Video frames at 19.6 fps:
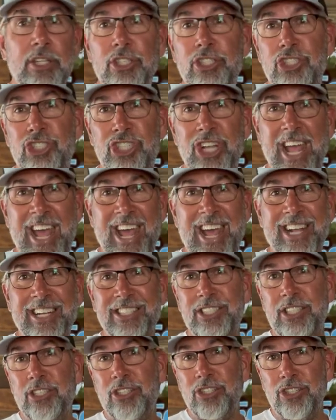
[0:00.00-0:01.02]

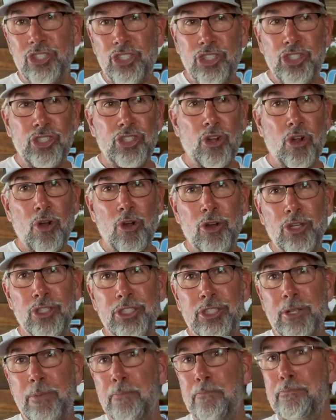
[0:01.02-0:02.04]
jacks,
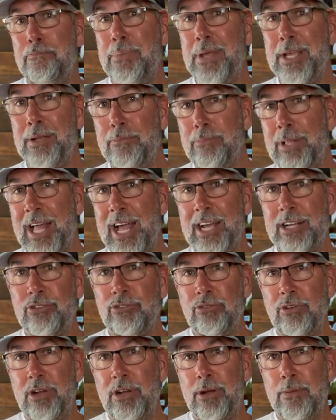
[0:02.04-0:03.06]
sharks, big black
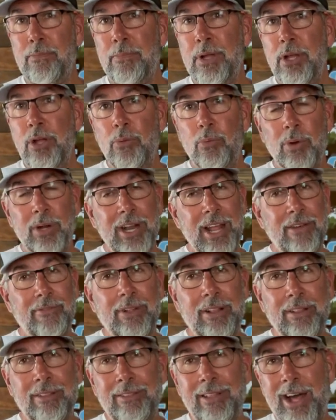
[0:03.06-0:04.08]
drum. We're gonna have a
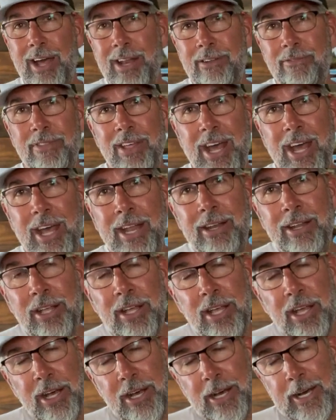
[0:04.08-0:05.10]
lot of that
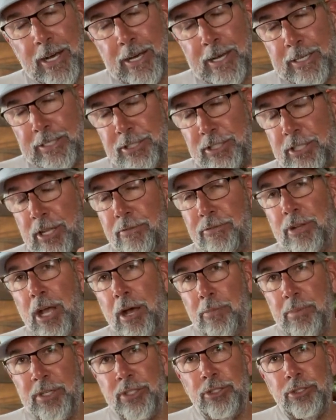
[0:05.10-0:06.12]
uh, stuff
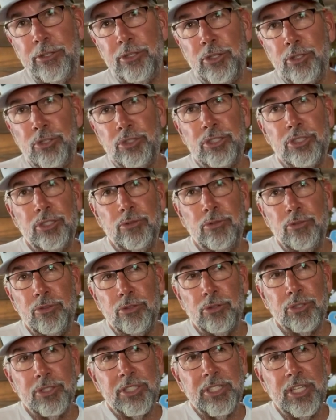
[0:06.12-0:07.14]
coming to you soon.
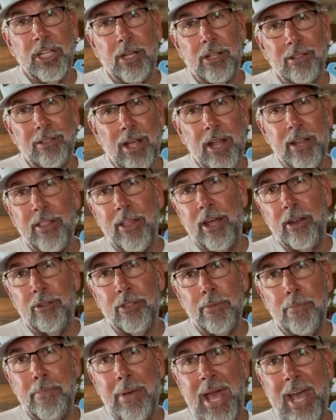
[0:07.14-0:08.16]
You'll see a lot of that on the
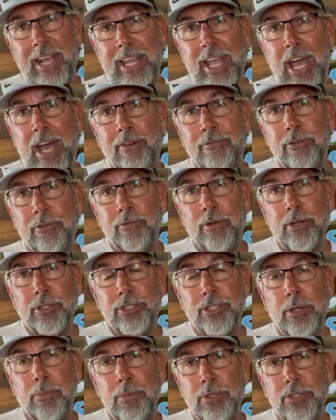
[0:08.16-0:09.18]
back half of our
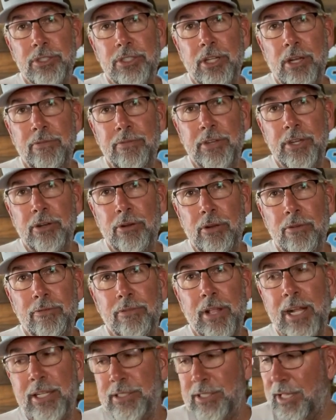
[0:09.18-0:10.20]
summer stuff here at
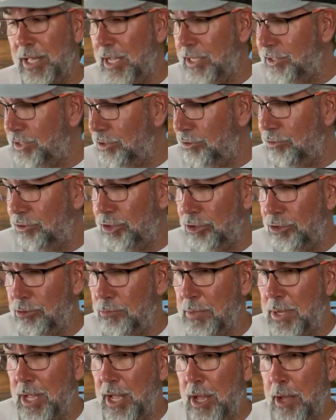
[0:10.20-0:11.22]
Flats Class YouTube.
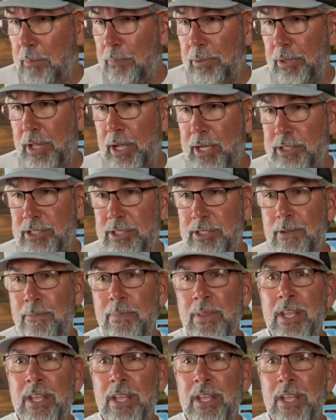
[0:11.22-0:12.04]
Plus,